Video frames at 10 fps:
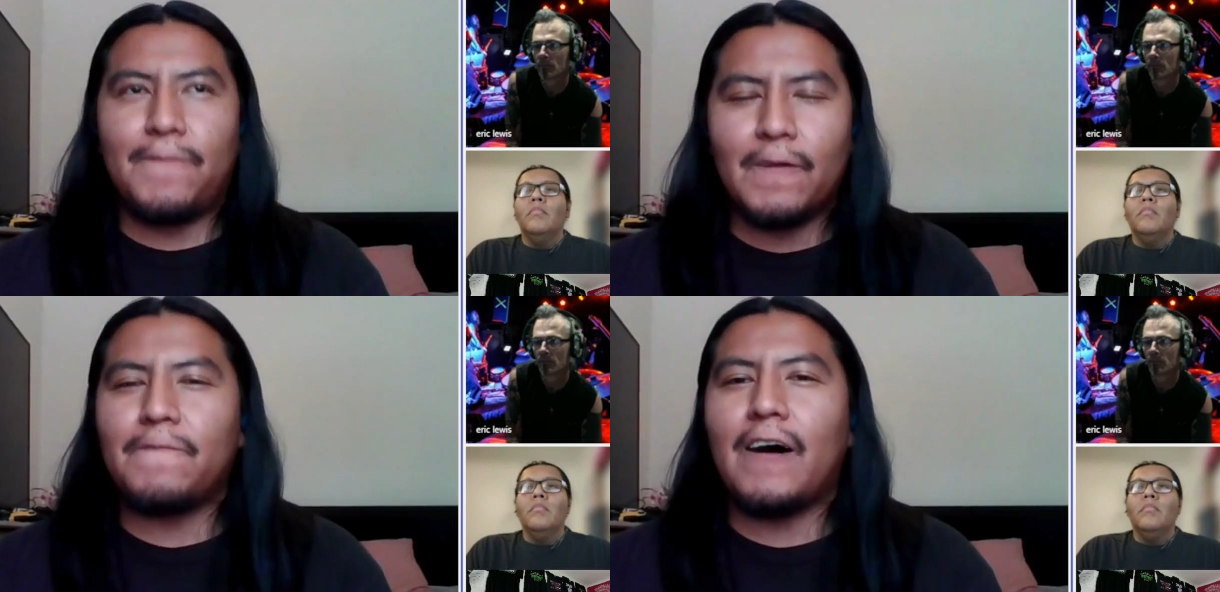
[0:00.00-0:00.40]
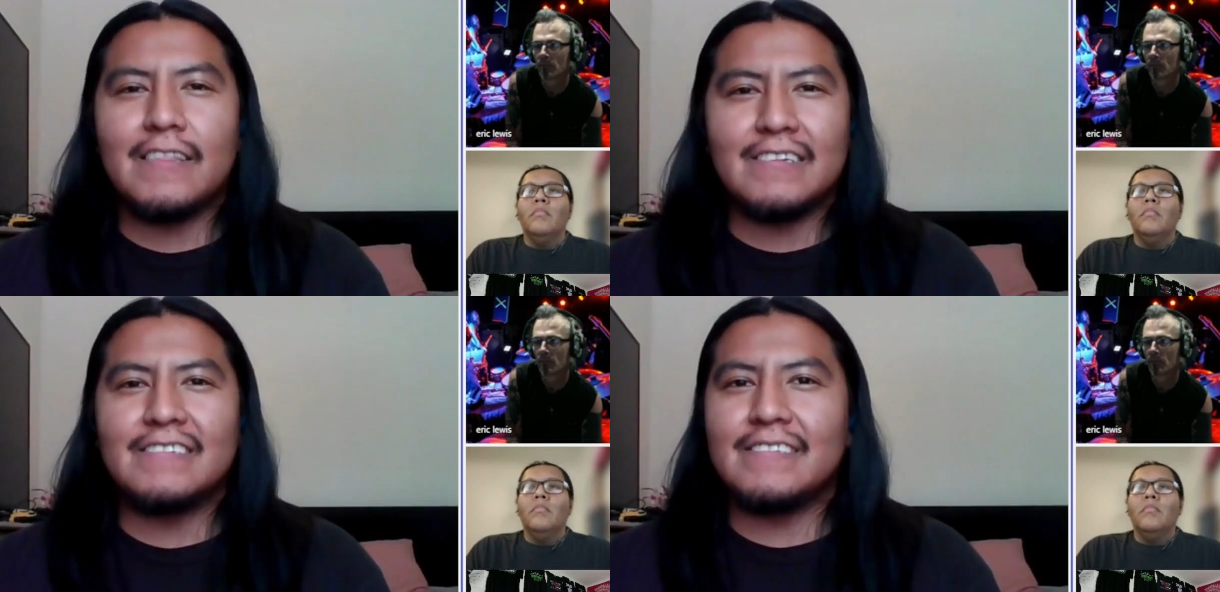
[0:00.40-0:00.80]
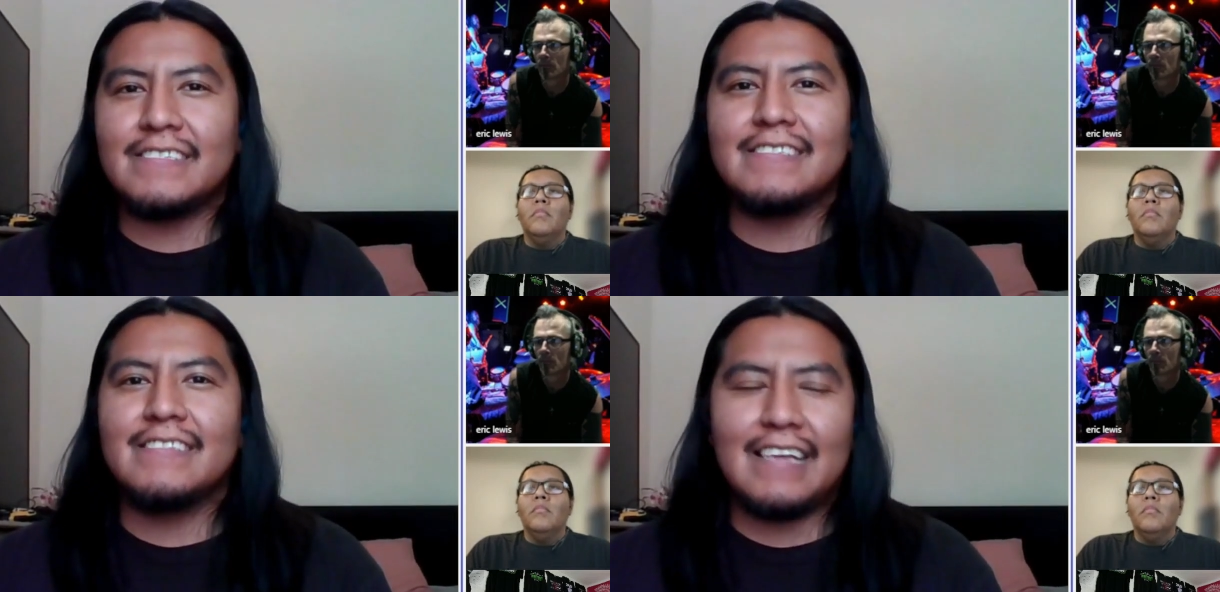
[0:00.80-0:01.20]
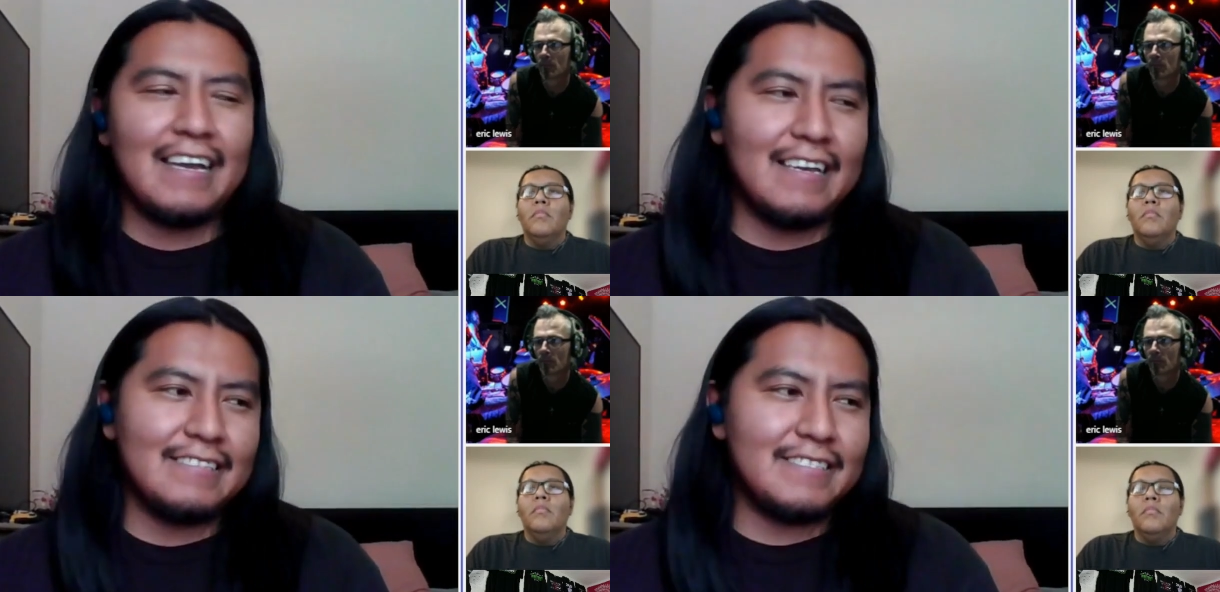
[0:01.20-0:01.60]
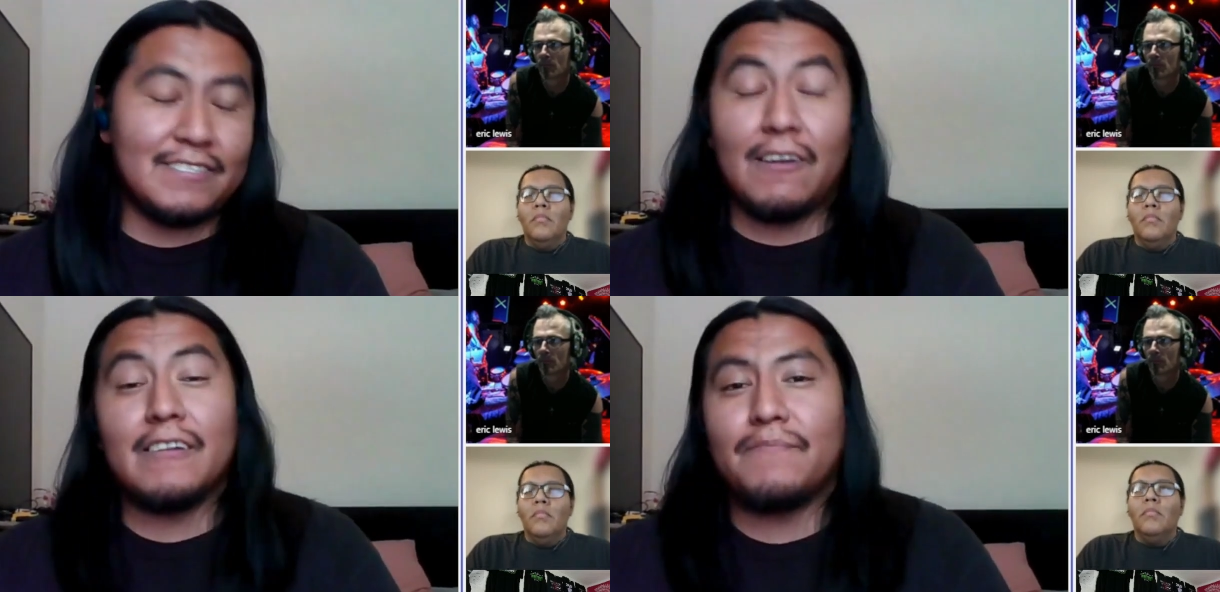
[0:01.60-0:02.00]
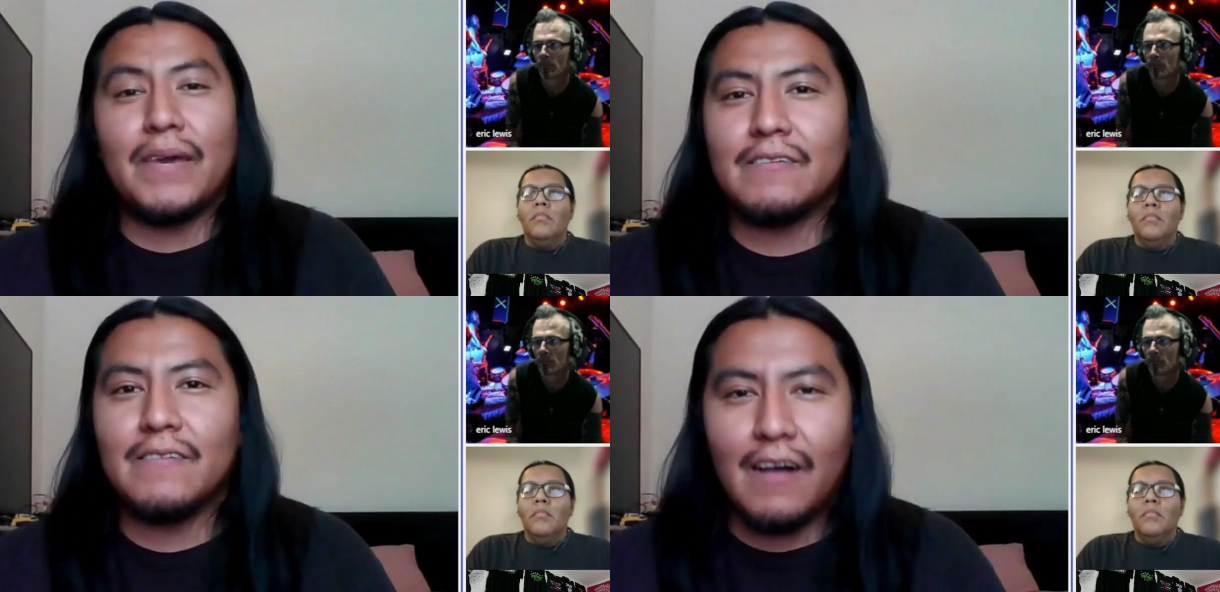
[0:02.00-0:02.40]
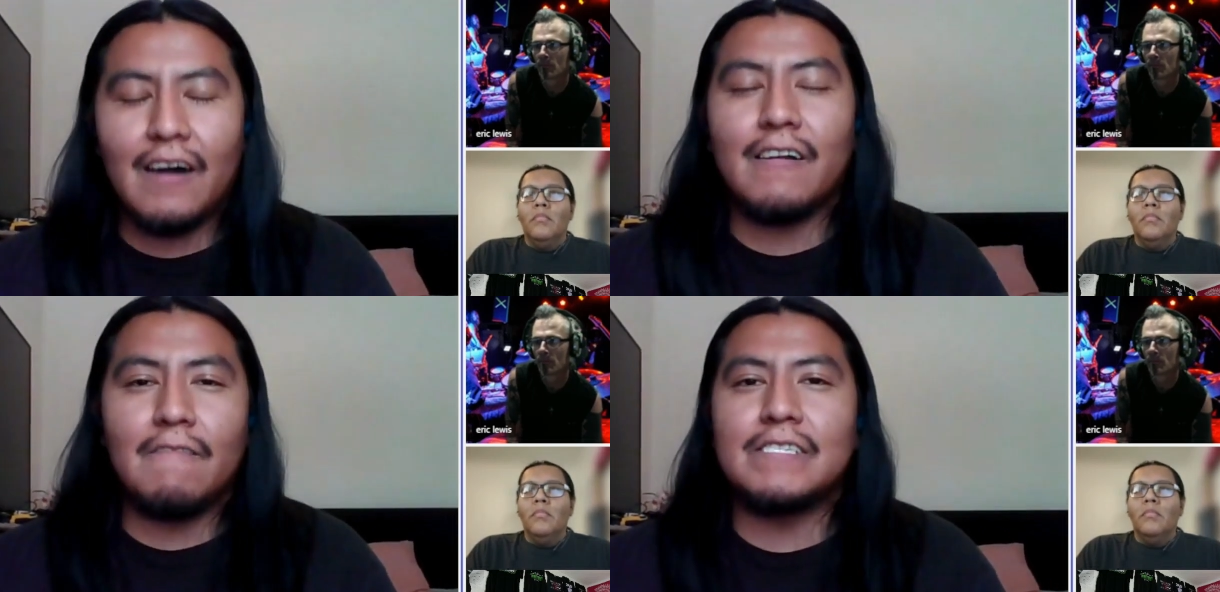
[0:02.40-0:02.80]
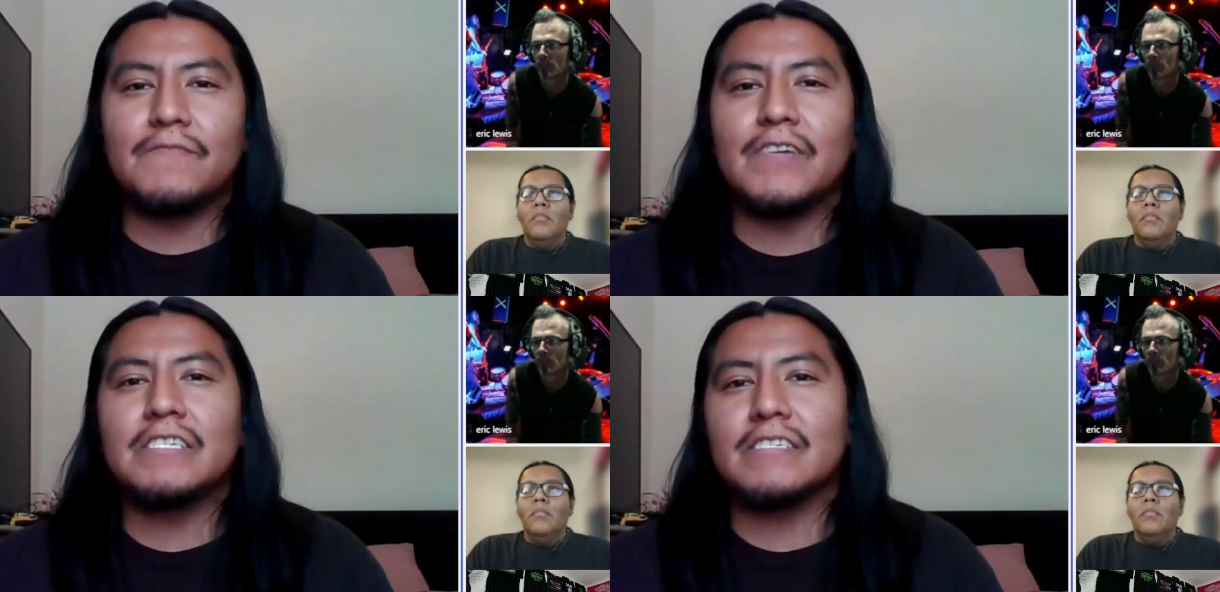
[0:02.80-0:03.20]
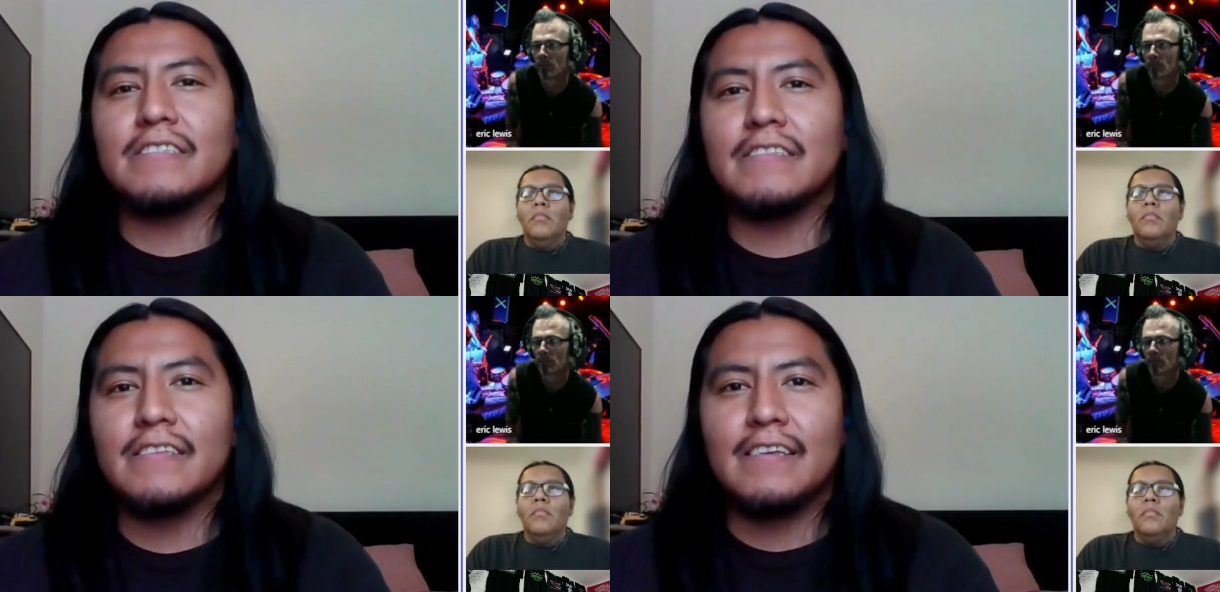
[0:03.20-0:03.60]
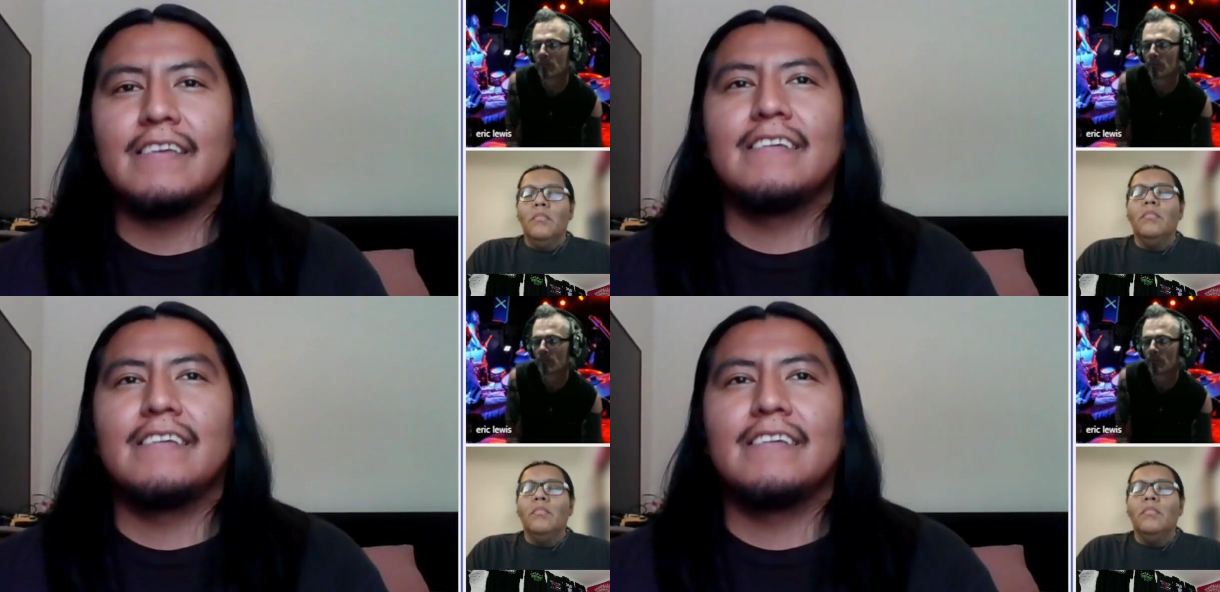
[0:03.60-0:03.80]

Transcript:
Speaker 1: the forefathers that started metal on our reservation.